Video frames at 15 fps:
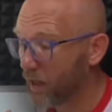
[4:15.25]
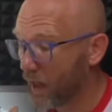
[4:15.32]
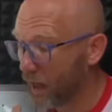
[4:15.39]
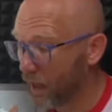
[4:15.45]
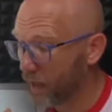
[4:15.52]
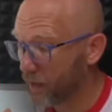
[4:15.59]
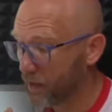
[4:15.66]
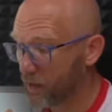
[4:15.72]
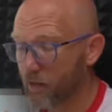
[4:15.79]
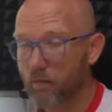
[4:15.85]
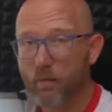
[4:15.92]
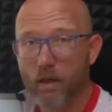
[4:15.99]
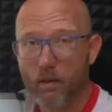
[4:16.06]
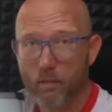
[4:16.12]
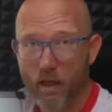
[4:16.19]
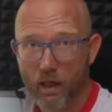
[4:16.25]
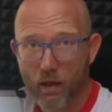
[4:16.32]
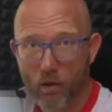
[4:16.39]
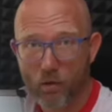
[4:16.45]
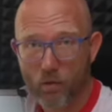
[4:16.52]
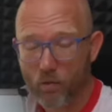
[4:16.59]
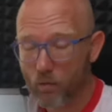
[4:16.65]
is a big
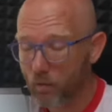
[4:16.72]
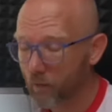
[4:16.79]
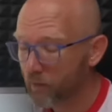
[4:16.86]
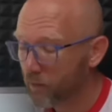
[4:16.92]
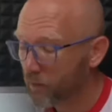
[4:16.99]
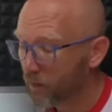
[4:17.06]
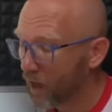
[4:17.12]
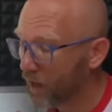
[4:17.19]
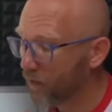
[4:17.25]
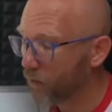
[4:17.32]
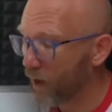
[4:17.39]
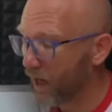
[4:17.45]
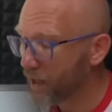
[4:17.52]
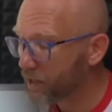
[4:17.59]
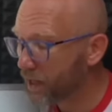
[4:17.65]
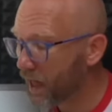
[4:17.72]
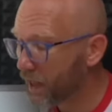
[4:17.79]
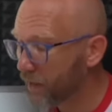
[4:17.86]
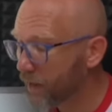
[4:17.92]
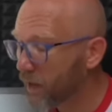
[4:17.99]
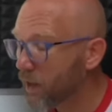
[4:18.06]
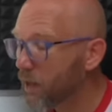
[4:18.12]
issue. And why is
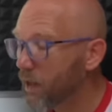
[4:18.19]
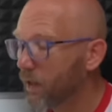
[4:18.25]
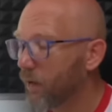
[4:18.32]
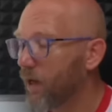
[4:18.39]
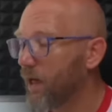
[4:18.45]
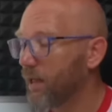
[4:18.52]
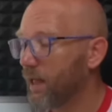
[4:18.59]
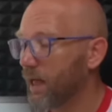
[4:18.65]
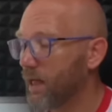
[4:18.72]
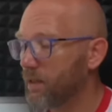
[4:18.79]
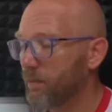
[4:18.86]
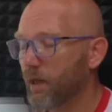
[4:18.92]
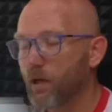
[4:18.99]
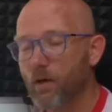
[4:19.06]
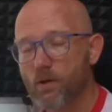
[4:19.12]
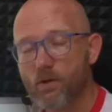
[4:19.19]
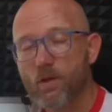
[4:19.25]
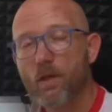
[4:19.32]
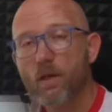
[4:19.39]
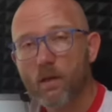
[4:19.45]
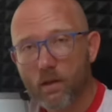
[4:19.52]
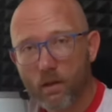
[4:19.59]
that? Well, that is because
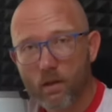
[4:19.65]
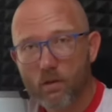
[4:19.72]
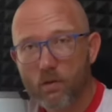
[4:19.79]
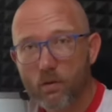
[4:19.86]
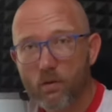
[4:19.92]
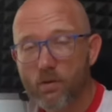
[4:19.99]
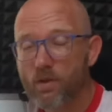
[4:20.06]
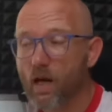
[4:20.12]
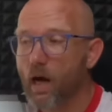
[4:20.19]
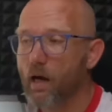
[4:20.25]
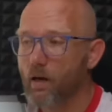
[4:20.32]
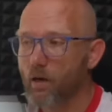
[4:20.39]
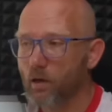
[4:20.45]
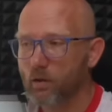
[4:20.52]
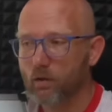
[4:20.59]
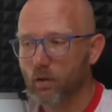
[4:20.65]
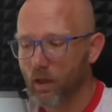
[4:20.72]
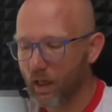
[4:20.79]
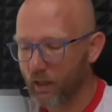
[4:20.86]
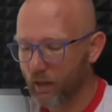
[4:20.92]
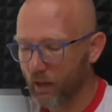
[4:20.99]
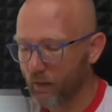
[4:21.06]
the tools are not
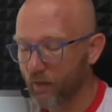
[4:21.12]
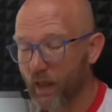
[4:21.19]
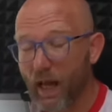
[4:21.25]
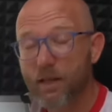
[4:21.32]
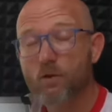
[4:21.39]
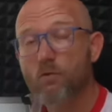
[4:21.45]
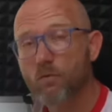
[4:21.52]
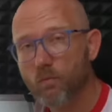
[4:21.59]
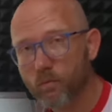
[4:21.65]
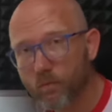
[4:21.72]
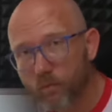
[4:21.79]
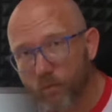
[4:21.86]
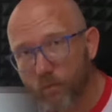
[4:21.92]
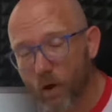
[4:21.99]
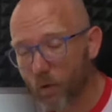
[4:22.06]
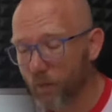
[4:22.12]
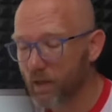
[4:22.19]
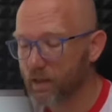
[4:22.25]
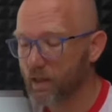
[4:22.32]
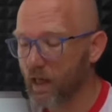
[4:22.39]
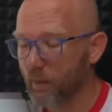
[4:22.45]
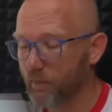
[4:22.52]
connected. That's what we
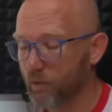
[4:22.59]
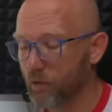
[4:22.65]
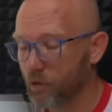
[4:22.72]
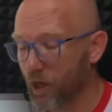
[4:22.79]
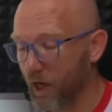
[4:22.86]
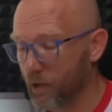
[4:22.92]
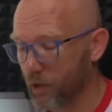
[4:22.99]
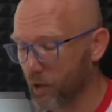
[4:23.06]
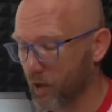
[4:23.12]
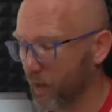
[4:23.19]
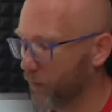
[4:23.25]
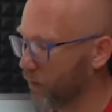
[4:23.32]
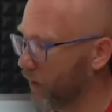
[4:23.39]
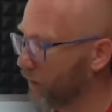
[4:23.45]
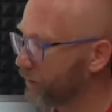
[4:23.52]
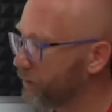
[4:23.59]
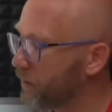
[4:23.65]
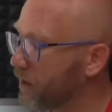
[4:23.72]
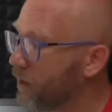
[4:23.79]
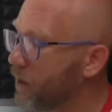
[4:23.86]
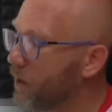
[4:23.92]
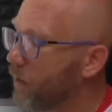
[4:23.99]
set up to change in Kibua.
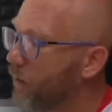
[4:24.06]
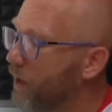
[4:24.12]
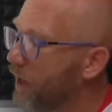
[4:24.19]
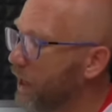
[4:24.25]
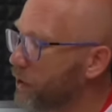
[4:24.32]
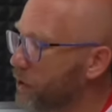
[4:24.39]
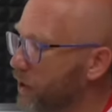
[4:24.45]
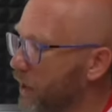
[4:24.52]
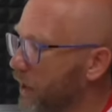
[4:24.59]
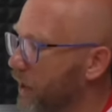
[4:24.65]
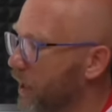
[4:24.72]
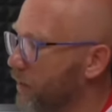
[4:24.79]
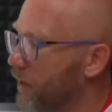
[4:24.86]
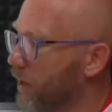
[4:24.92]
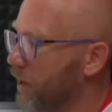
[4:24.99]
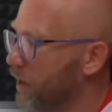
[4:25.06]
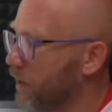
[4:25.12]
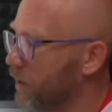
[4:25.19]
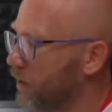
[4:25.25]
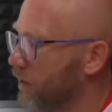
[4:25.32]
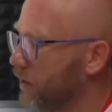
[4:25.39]
We actually come here